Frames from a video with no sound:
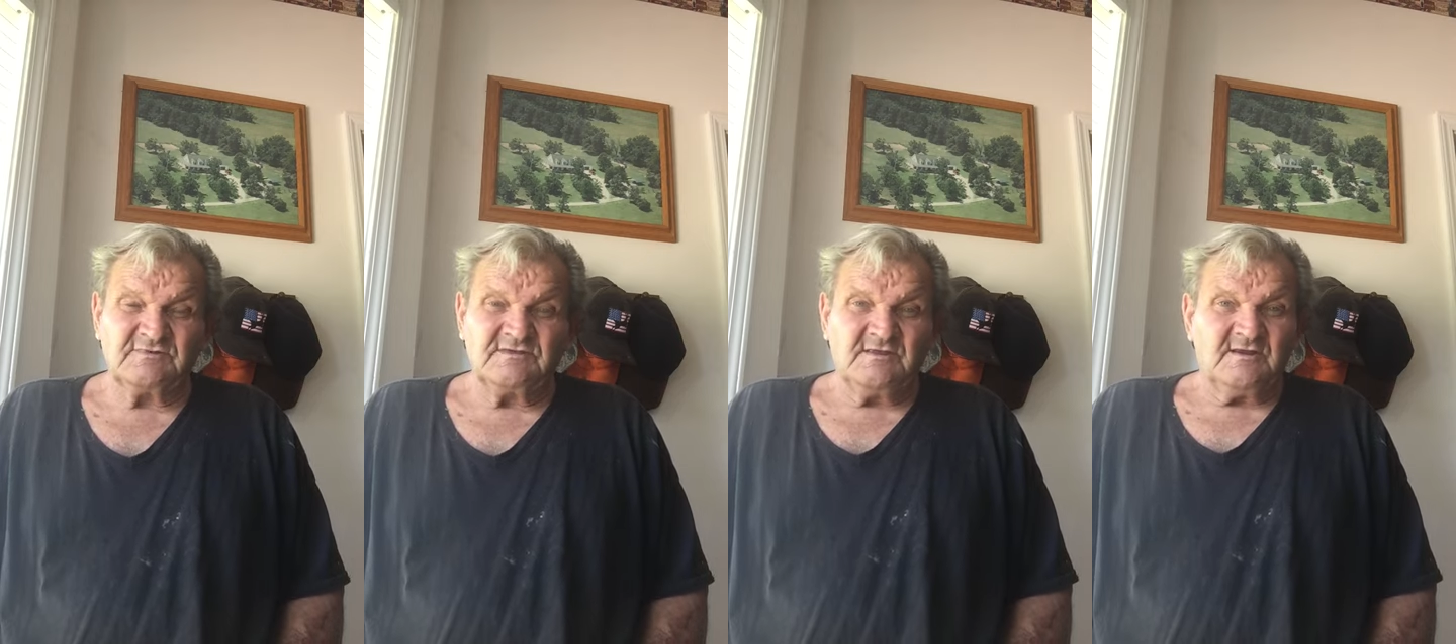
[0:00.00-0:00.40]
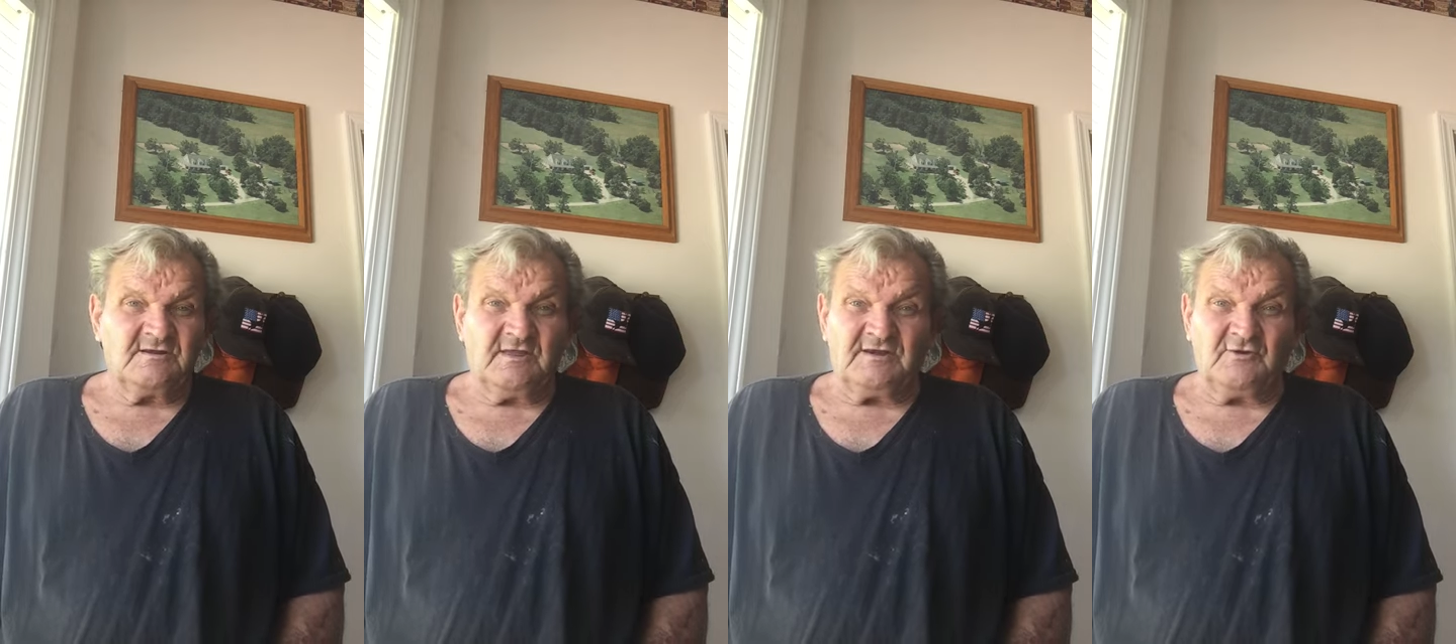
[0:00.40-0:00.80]

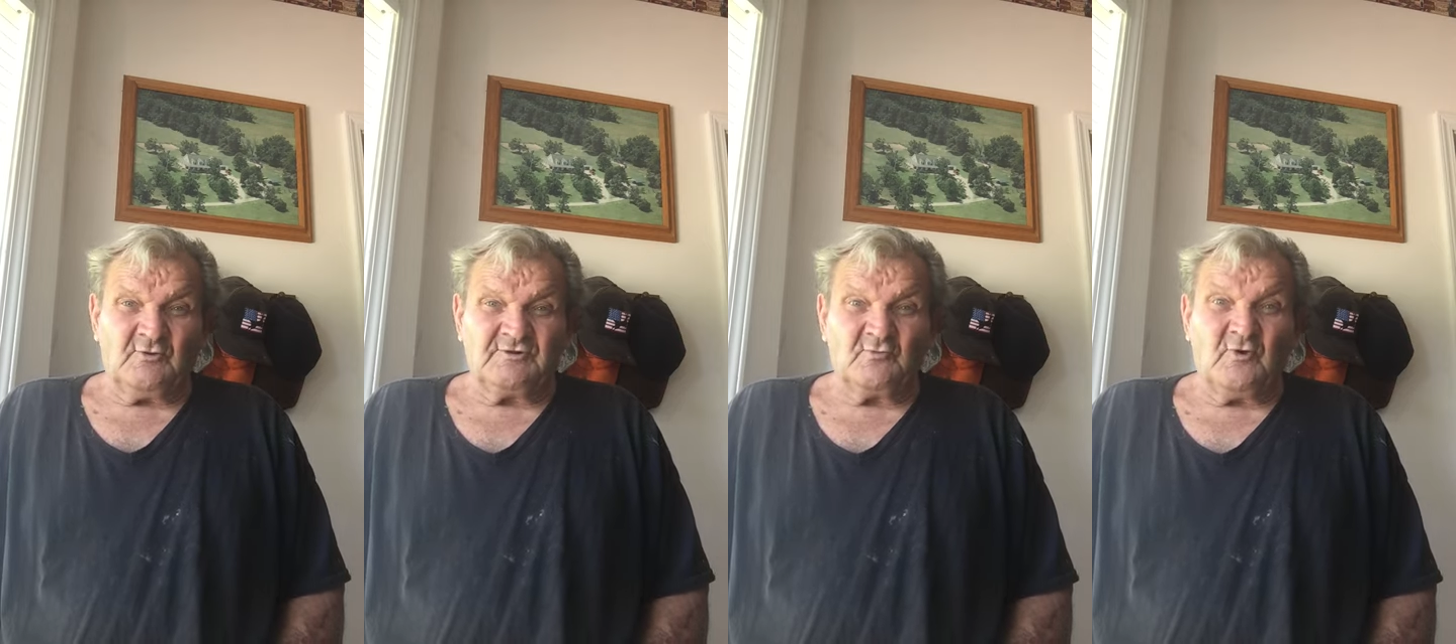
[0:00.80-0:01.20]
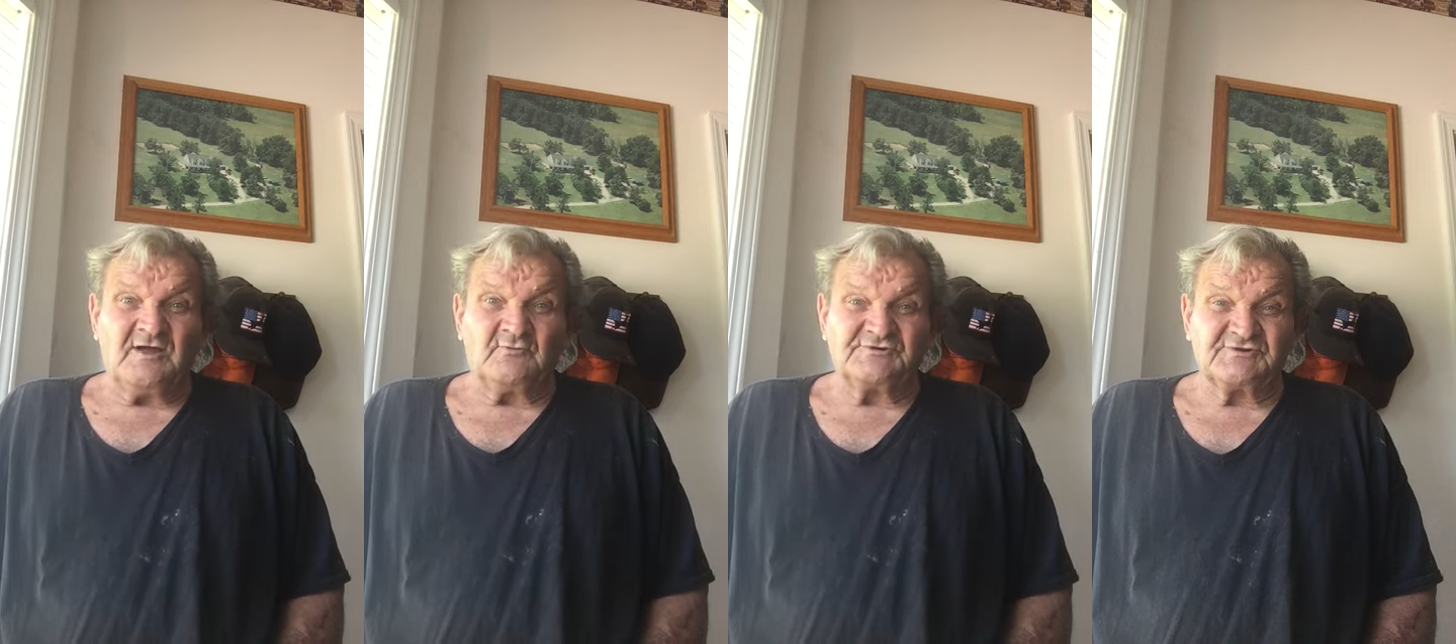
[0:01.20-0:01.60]
not knowing
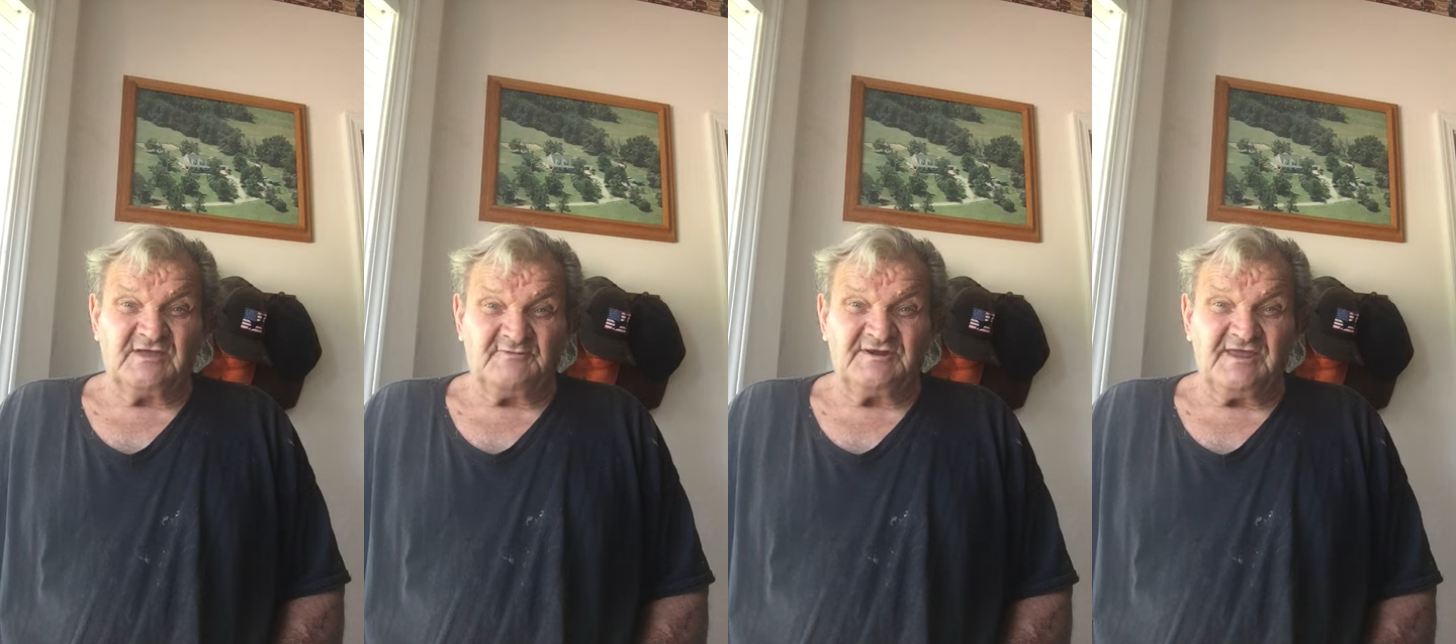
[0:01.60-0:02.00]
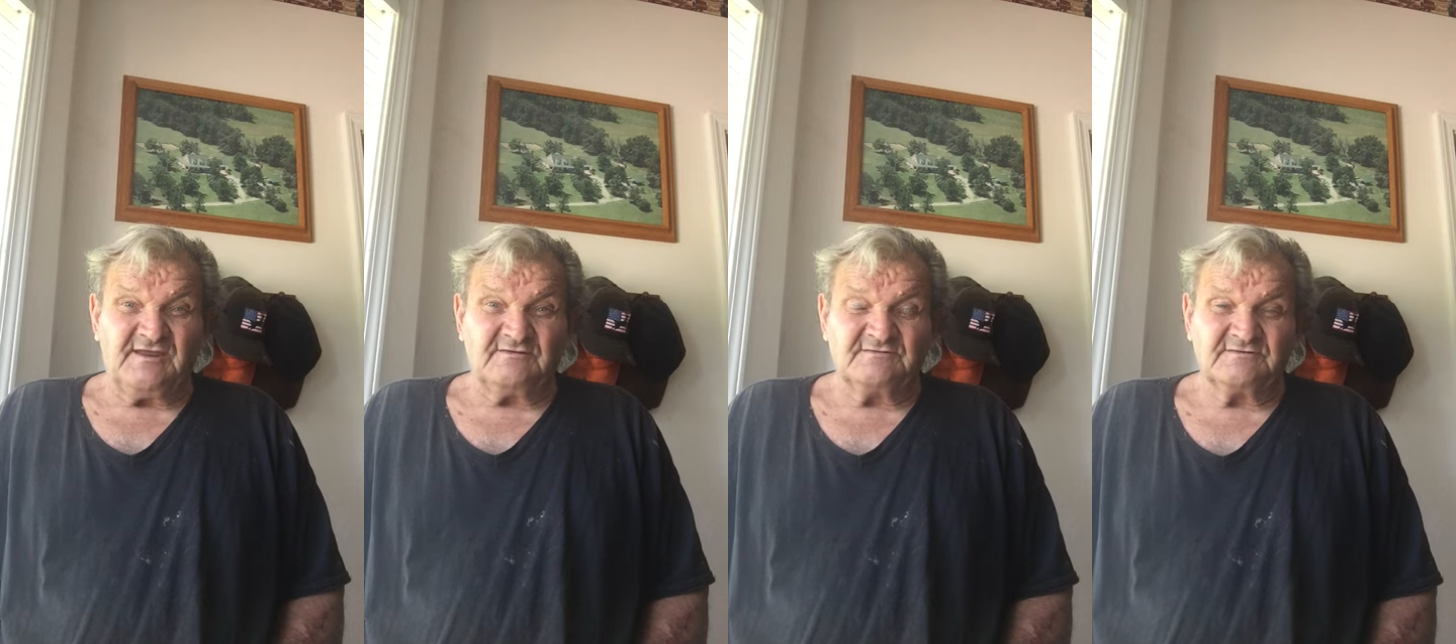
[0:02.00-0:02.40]
what was coming
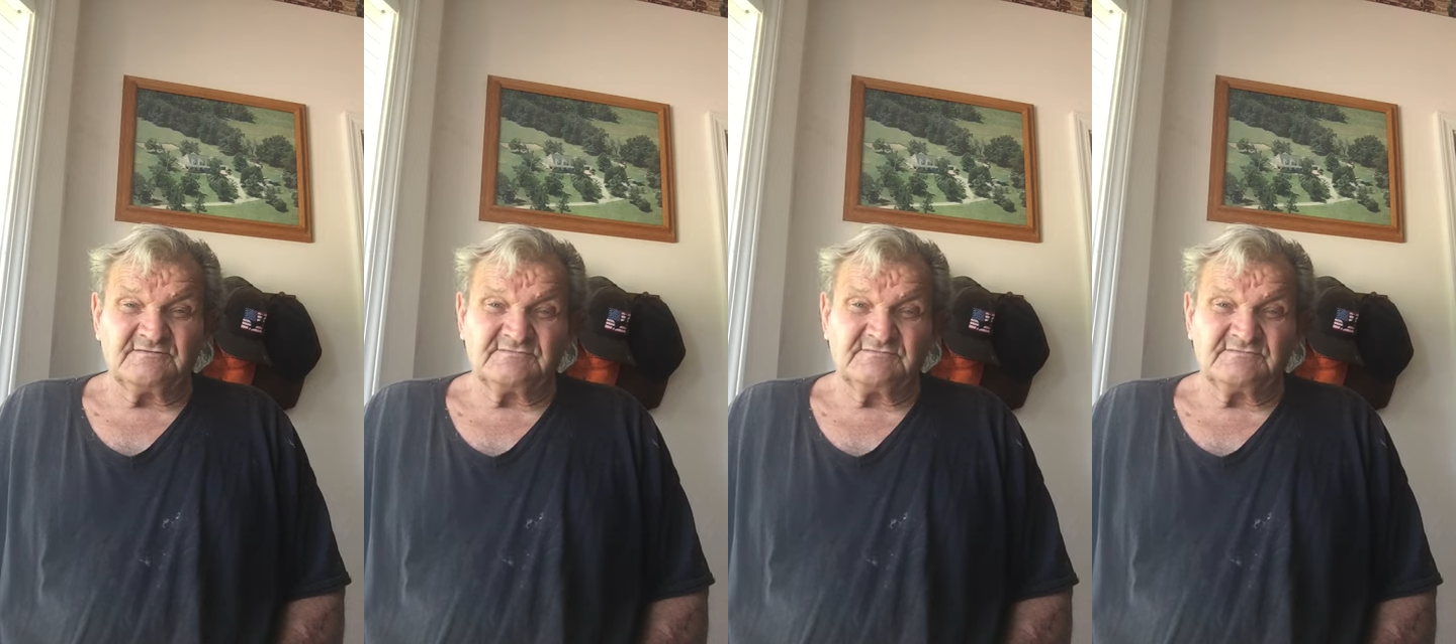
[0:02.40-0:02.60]
down.